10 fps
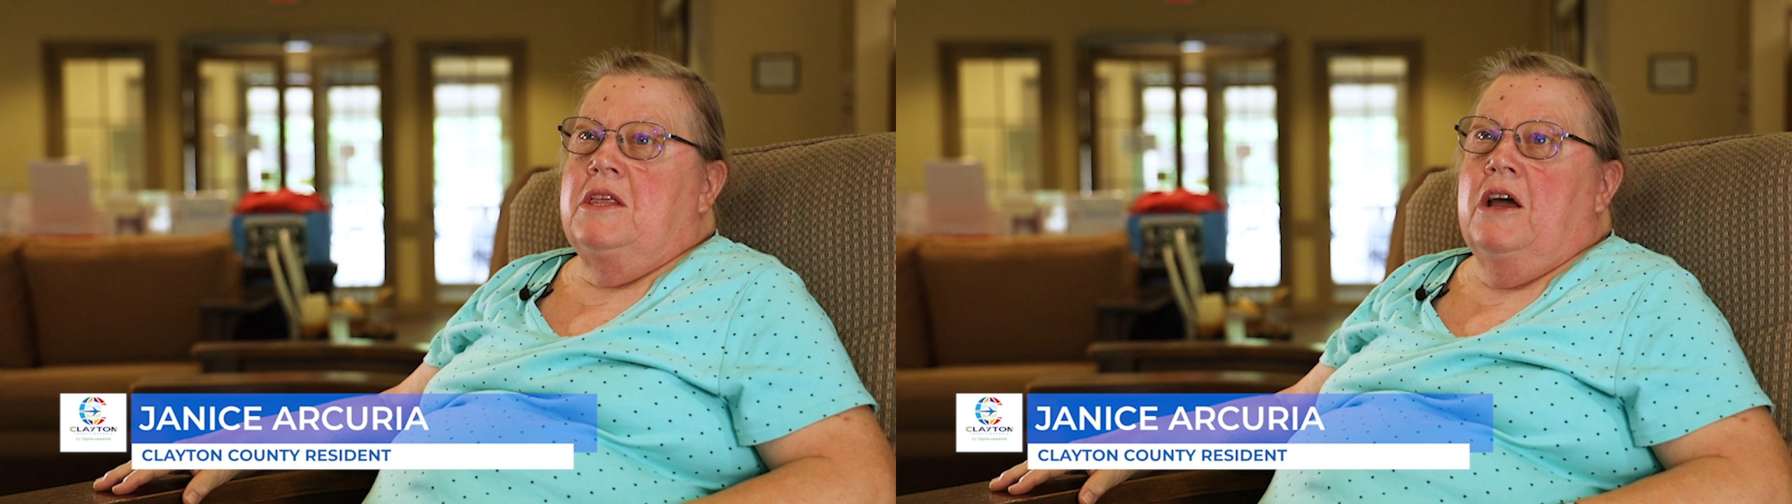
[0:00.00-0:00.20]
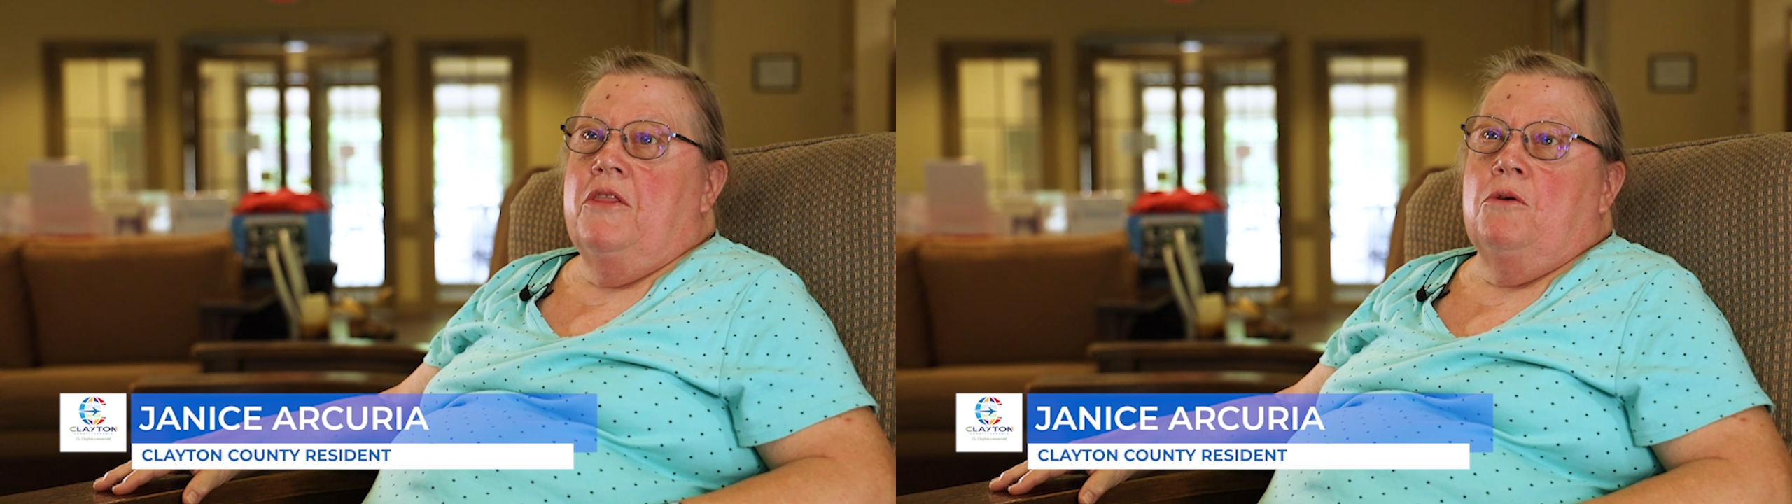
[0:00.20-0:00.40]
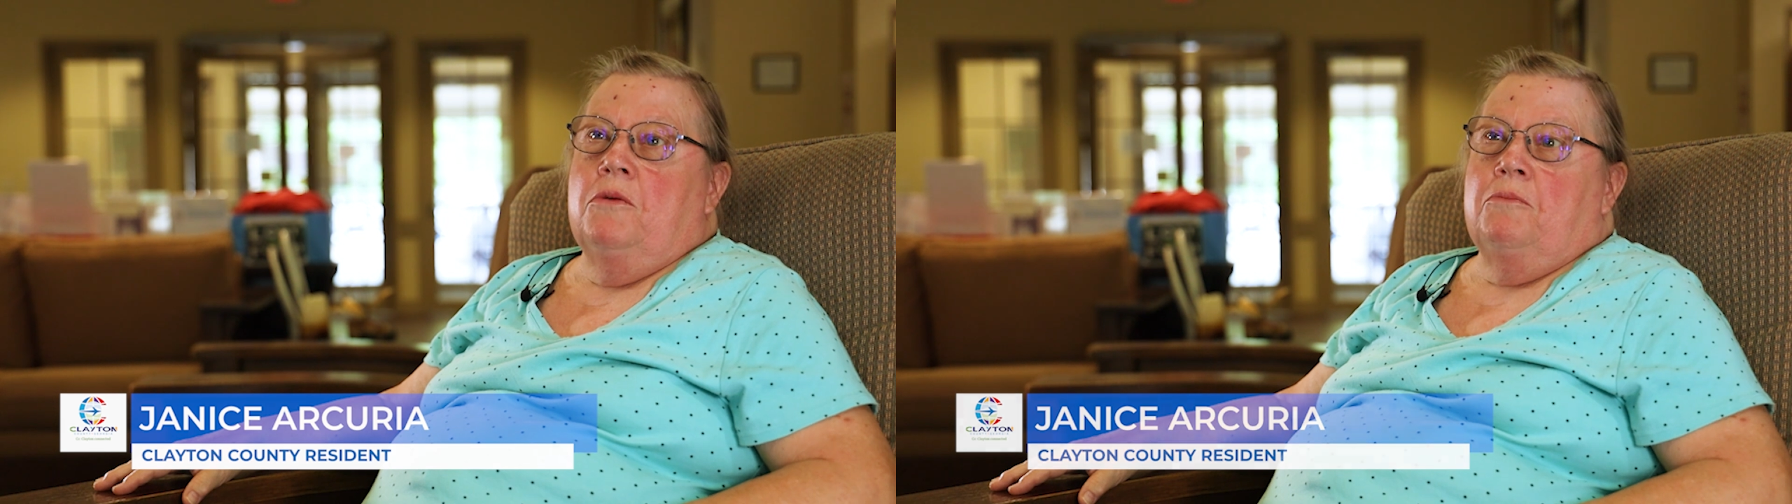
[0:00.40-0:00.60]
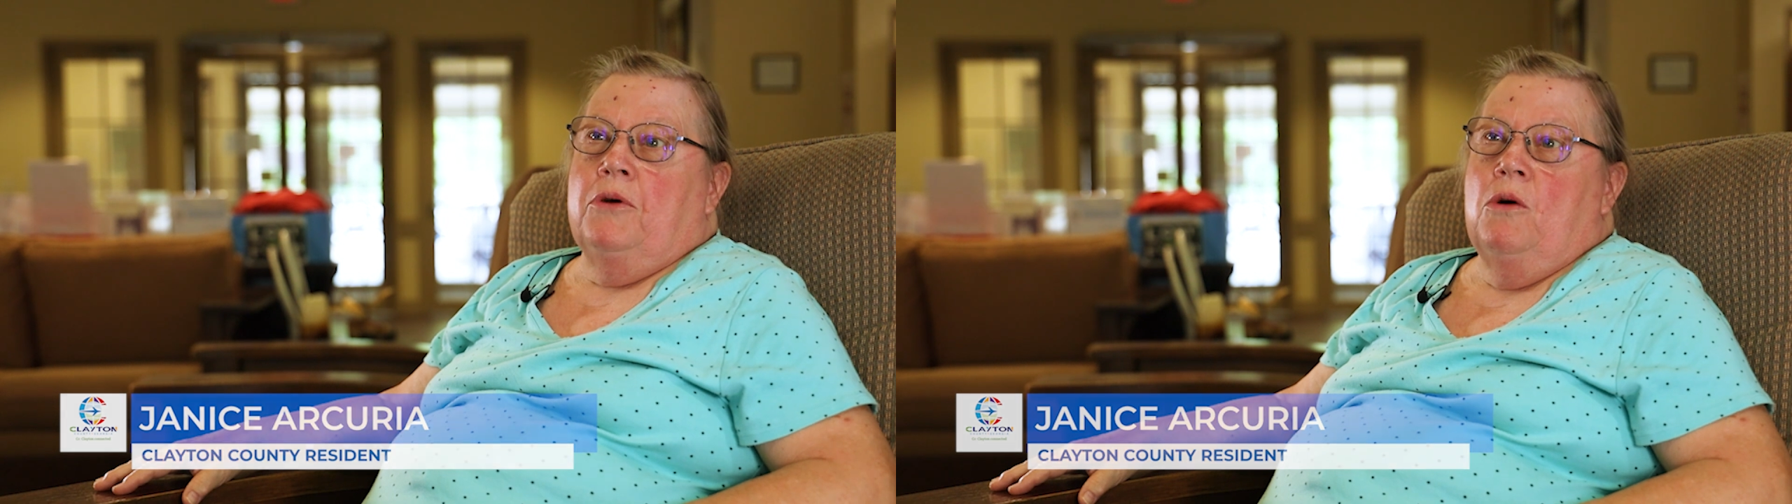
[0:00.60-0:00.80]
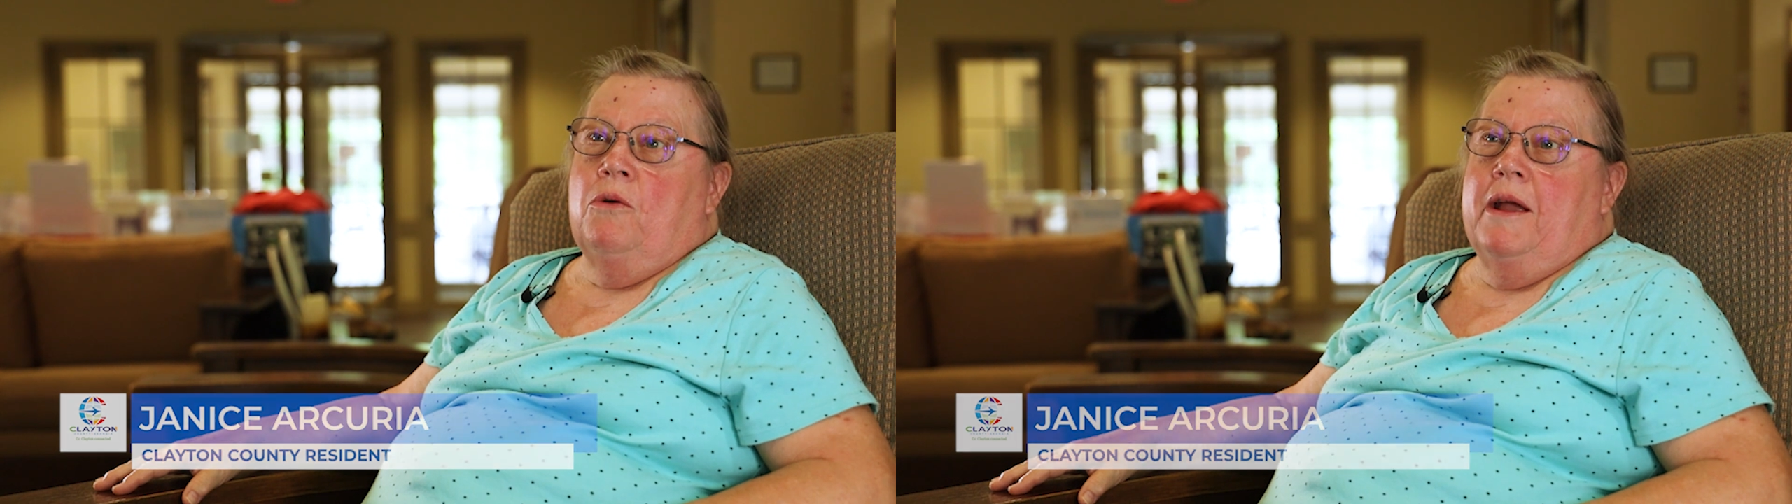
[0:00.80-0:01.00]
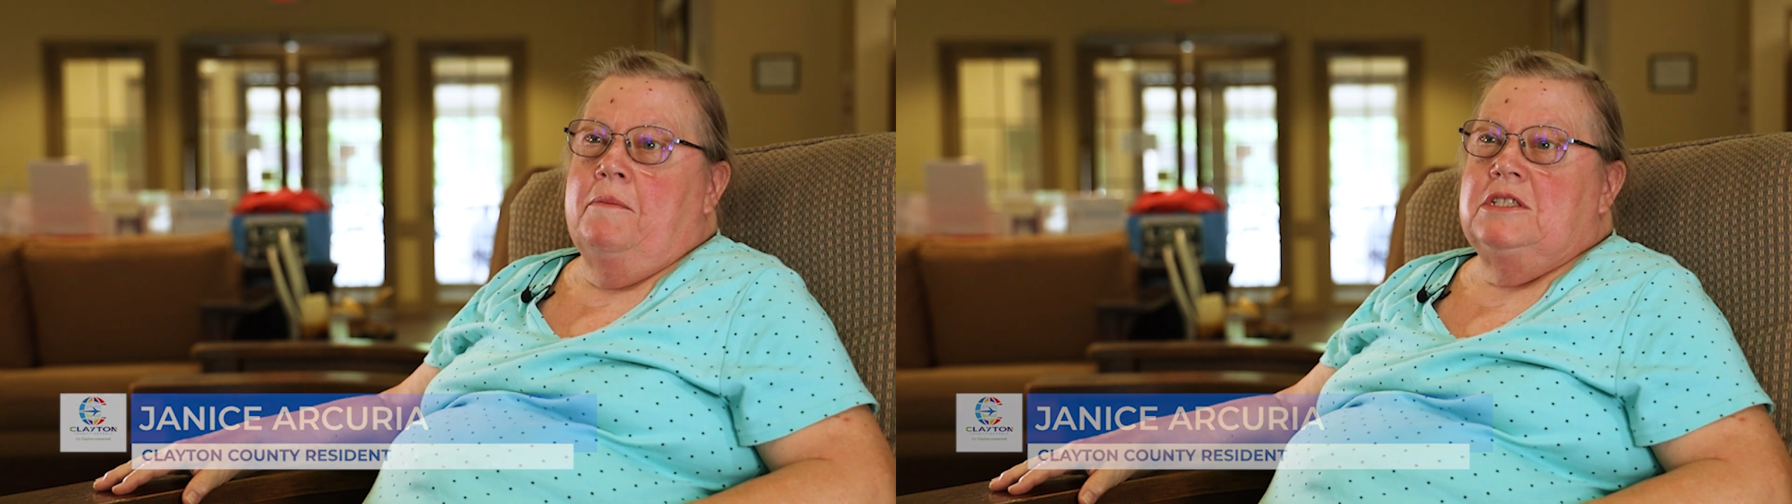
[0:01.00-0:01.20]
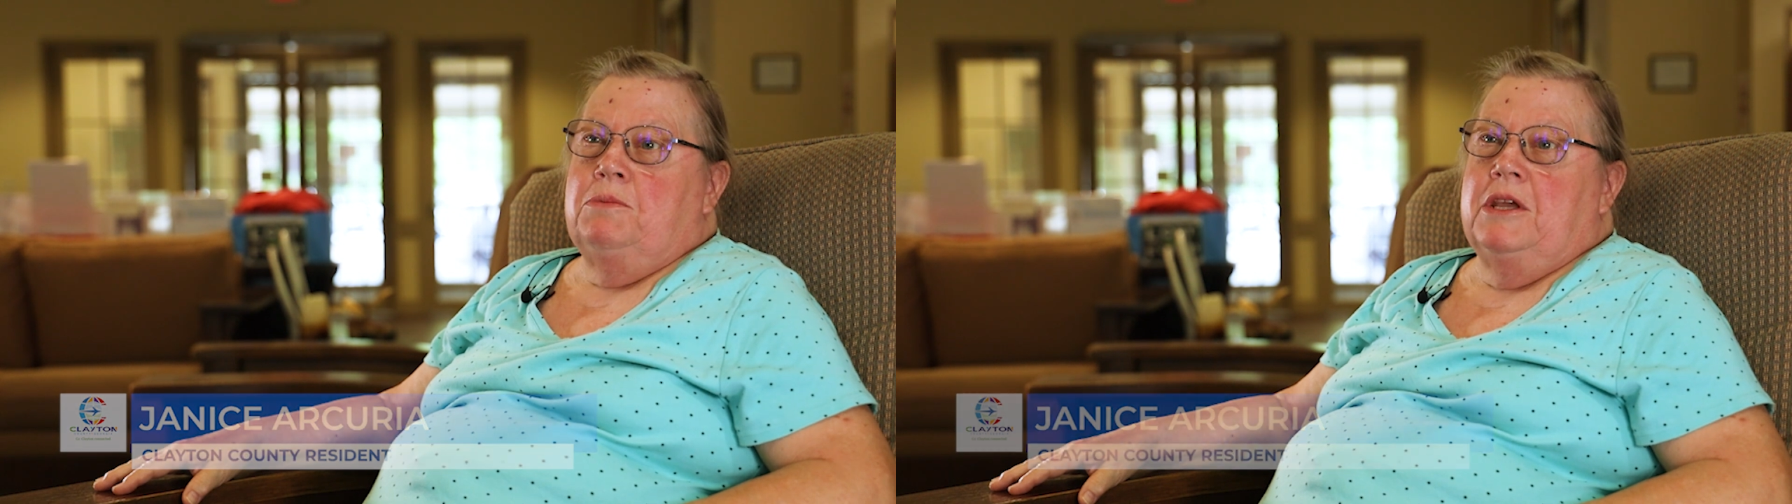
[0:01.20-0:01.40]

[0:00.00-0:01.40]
of the other programs